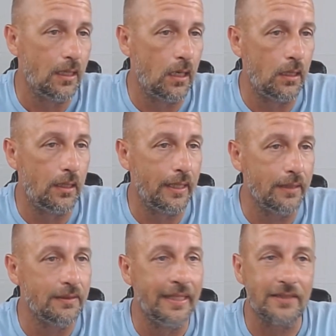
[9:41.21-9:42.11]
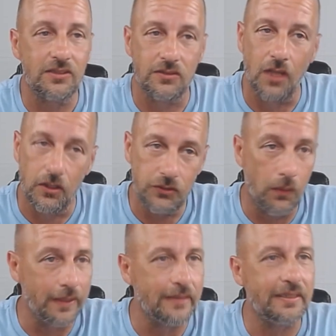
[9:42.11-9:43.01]
Alright, next is also
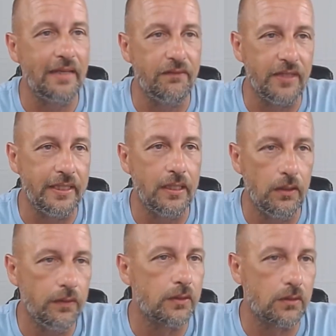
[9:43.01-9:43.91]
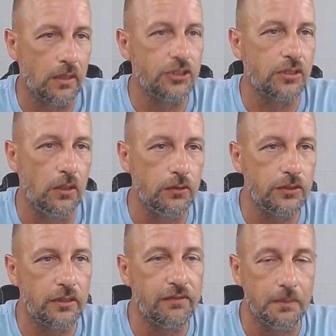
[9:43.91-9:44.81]
on the same video, the Crush
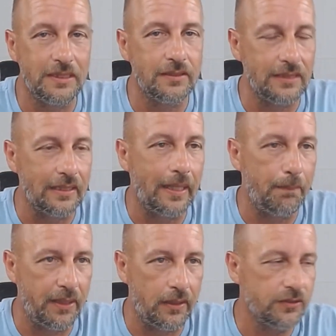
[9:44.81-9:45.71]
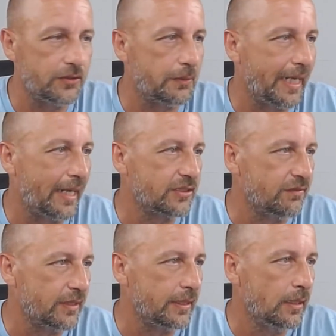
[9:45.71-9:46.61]
coaster from Disneyland Paris, the
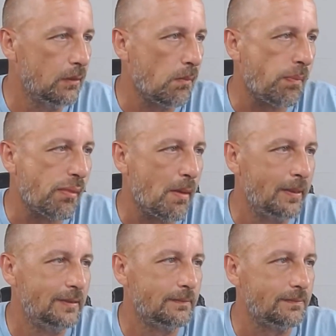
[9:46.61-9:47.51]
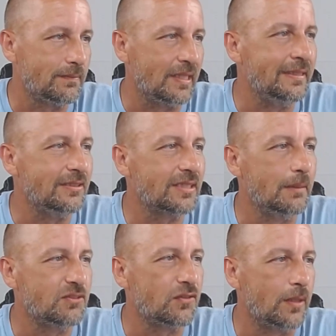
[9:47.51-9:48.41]
reaction video. And this
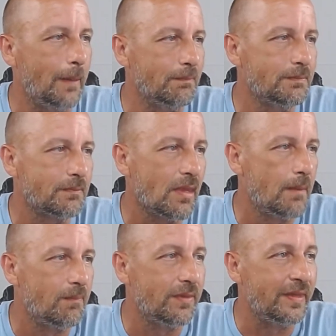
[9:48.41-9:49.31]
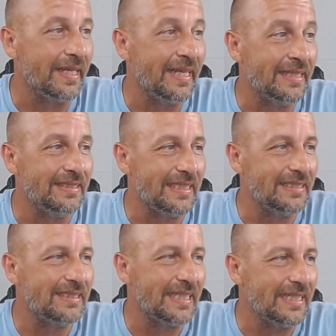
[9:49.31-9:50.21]
comes from the
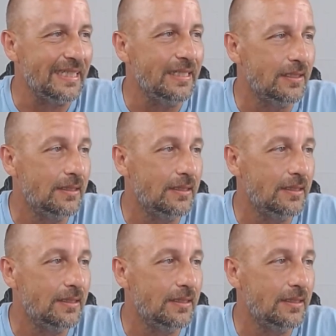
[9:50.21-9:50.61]
NDT